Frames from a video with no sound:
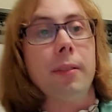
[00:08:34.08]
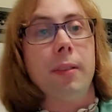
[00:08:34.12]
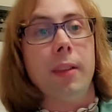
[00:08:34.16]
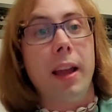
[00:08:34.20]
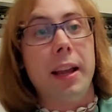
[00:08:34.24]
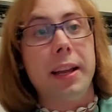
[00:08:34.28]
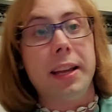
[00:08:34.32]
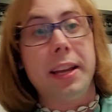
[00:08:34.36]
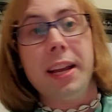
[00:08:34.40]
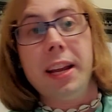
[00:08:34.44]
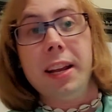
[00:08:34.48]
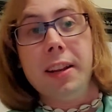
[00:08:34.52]

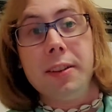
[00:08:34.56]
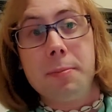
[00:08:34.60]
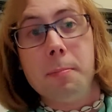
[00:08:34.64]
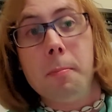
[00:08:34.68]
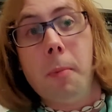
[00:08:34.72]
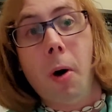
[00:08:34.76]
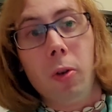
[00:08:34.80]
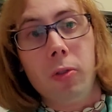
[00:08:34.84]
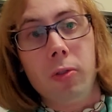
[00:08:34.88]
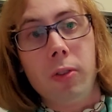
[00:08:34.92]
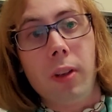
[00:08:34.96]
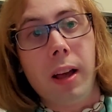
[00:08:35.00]
he's
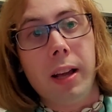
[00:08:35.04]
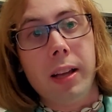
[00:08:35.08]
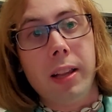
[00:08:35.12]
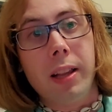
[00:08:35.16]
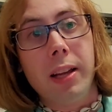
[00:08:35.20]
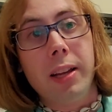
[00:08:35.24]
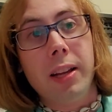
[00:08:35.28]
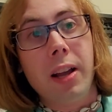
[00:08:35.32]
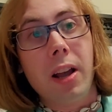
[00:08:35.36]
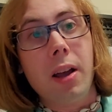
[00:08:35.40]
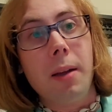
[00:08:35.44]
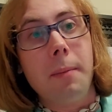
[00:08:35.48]
most likely
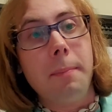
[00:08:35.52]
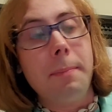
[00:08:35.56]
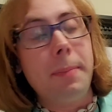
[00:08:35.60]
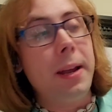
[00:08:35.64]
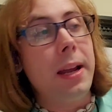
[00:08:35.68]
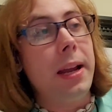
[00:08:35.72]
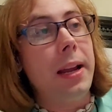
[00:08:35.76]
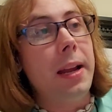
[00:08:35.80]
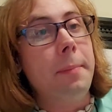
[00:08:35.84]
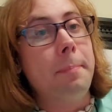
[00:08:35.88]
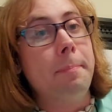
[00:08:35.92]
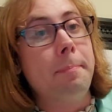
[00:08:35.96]
going to
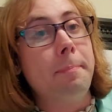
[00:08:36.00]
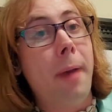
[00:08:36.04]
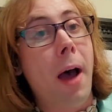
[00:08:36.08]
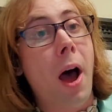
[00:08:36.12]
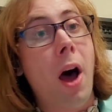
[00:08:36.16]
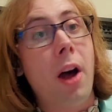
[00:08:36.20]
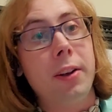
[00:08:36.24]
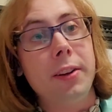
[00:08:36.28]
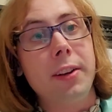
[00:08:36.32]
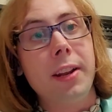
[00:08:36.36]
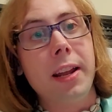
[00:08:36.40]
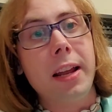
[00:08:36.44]
be
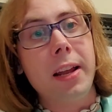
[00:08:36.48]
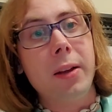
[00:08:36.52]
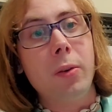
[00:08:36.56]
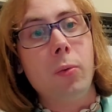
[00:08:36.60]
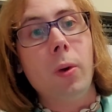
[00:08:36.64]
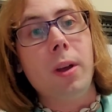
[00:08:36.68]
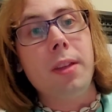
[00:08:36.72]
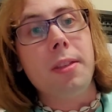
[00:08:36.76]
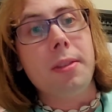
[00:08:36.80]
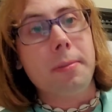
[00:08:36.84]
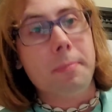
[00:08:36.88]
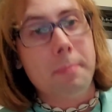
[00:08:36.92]
bonding
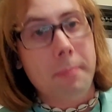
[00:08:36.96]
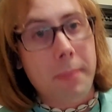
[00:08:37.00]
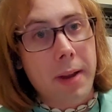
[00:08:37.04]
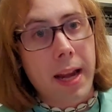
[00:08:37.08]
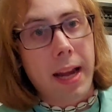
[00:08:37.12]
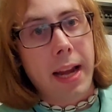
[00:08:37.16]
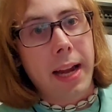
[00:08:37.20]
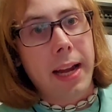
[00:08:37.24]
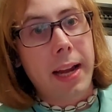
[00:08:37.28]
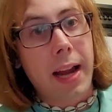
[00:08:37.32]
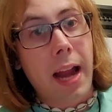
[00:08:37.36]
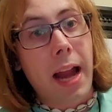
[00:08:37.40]
with
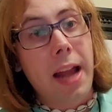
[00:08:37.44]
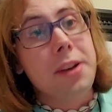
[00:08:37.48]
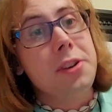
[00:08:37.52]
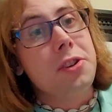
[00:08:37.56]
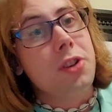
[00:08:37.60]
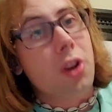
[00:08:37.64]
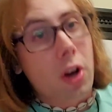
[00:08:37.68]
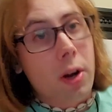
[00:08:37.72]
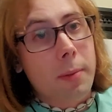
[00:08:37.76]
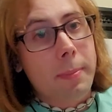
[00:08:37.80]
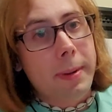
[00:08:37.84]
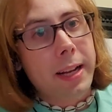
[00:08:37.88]
me and
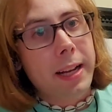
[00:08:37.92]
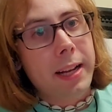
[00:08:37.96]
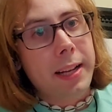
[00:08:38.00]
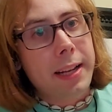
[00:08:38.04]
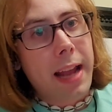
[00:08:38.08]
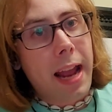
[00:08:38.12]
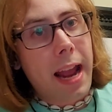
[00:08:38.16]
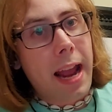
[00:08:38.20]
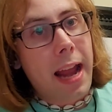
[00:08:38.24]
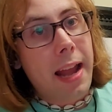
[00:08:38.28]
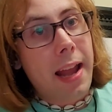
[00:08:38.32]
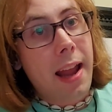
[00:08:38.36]
Derby
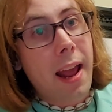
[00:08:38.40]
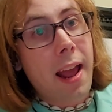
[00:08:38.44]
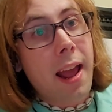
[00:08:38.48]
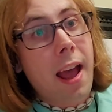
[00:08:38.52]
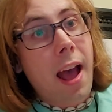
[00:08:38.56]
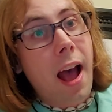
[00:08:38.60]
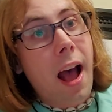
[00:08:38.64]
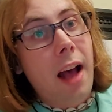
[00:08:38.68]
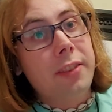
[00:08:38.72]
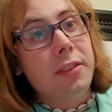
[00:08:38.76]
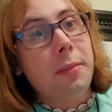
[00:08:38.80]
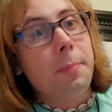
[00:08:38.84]
again,
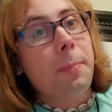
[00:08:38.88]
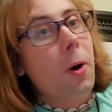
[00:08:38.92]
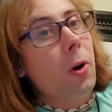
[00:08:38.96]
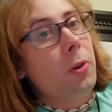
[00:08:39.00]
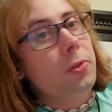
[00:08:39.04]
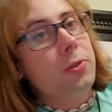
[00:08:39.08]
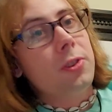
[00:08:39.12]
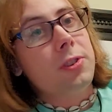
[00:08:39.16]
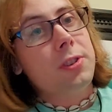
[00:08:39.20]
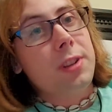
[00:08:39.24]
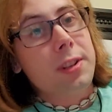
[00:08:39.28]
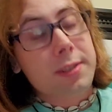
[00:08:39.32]
as opposed
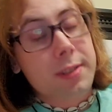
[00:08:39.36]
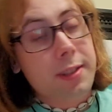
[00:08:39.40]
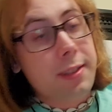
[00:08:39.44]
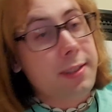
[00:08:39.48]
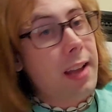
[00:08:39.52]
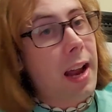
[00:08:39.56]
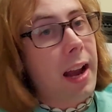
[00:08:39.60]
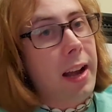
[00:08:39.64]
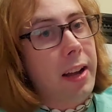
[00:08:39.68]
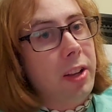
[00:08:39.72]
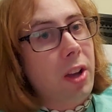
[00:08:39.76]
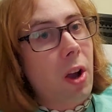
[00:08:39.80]
to just
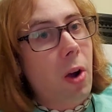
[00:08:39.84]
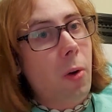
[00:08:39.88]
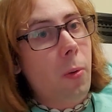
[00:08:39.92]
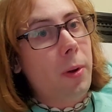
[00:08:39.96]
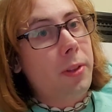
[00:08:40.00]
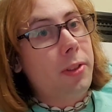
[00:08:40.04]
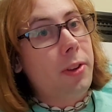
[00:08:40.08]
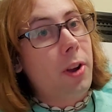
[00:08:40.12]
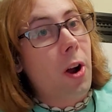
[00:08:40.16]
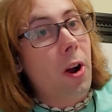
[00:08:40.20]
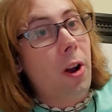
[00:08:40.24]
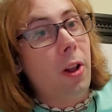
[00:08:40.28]
deciding to go
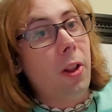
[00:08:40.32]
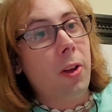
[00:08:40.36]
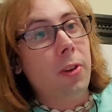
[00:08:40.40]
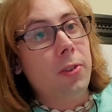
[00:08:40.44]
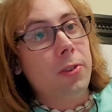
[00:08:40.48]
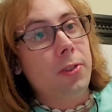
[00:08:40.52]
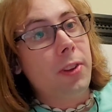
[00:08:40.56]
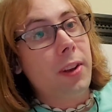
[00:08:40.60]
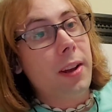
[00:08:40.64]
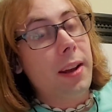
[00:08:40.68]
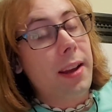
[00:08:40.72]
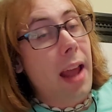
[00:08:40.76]
with
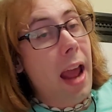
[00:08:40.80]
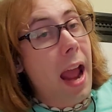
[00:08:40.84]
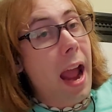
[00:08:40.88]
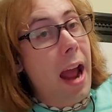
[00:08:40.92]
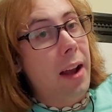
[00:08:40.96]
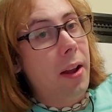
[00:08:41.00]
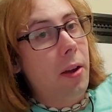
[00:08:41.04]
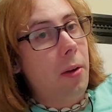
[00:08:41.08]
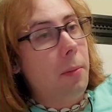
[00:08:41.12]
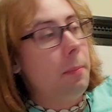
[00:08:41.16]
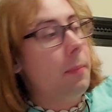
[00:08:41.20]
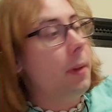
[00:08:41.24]
Carlos and
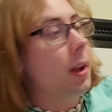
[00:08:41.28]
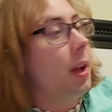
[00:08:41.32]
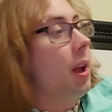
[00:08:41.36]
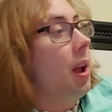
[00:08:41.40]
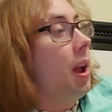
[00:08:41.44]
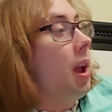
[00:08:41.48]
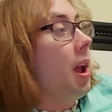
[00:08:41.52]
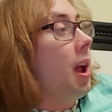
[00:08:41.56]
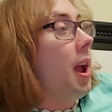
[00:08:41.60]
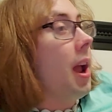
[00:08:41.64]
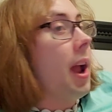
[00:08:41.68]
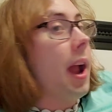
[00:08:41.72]
Adam.
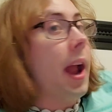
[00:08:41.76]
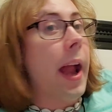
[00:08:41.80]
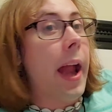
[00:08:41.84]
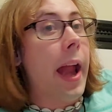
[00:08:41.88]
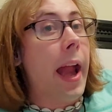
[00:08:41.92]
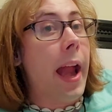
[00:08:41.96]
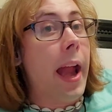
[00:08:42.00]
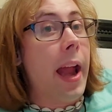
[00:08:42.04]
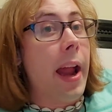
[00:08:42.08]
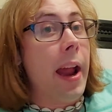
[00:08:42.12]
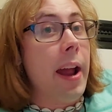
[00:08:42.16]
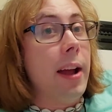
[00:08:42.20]

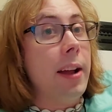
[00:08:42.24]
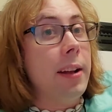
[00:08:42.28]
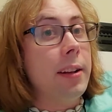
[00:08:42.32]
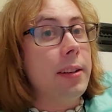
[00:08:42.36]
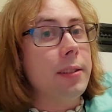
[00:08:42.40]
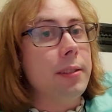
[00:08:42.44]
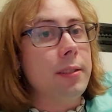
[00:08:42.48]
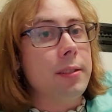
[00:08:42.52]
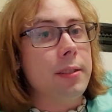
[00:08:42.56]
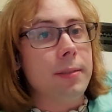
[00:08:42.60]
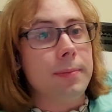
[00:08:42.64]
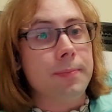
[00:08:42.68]
And,